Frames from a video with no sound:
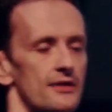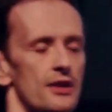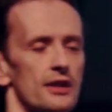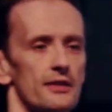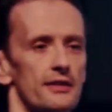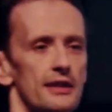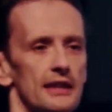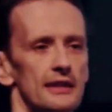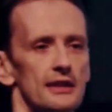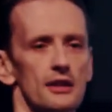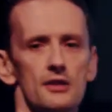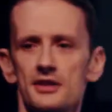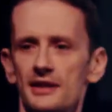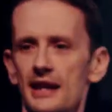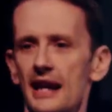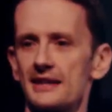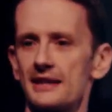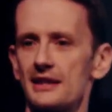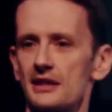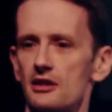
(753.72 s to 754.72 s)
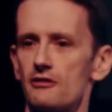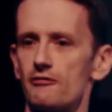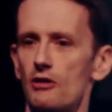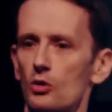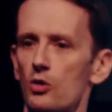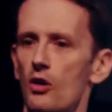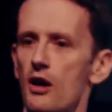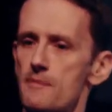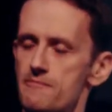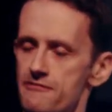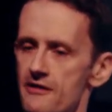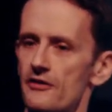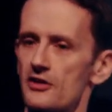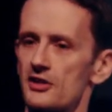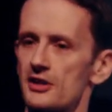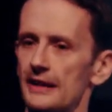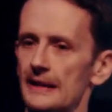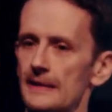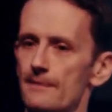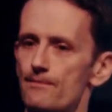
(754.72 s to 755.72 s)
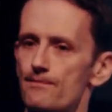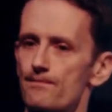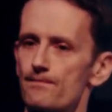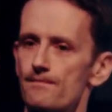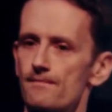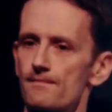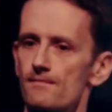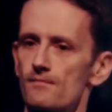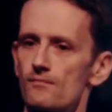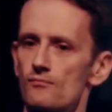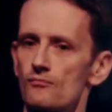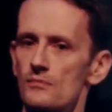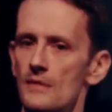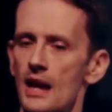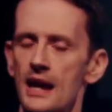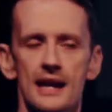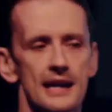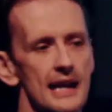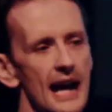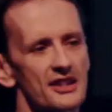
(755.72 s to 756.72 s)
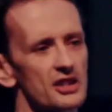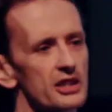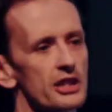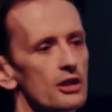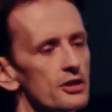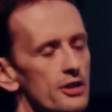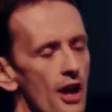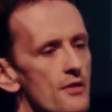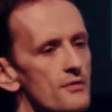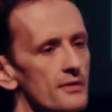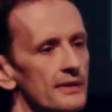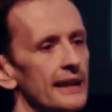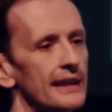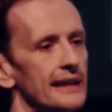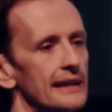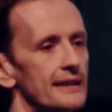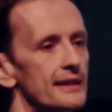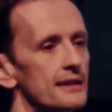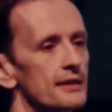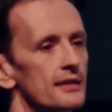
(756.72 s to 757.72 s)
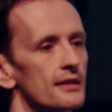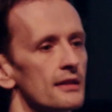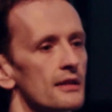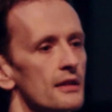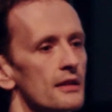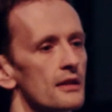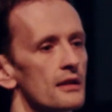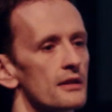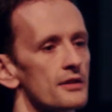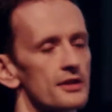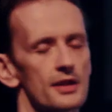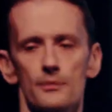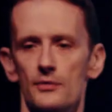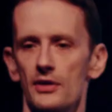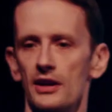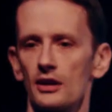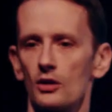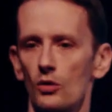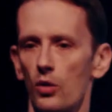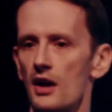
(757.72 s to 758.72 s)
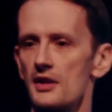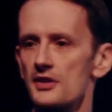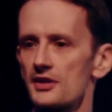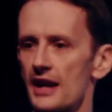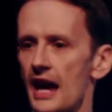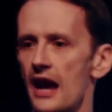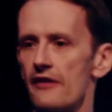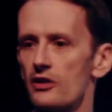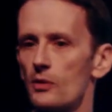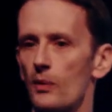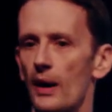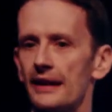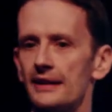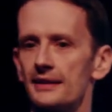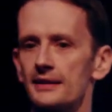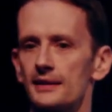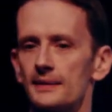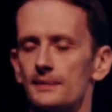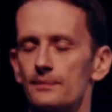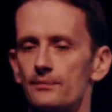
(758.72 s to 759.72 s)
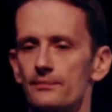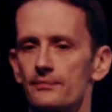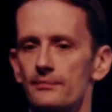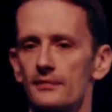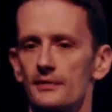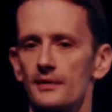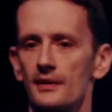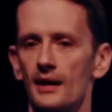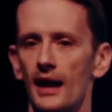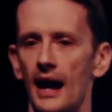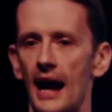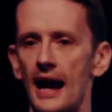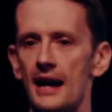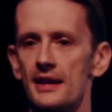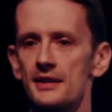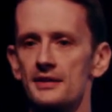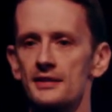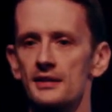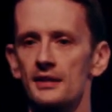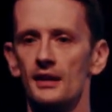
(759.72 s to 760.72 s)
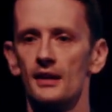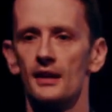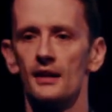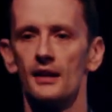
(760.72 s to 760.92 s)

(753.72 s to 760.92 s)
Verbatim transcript: the, the use cases that require privacy. Actually, you don't need something quite so heavyweight as,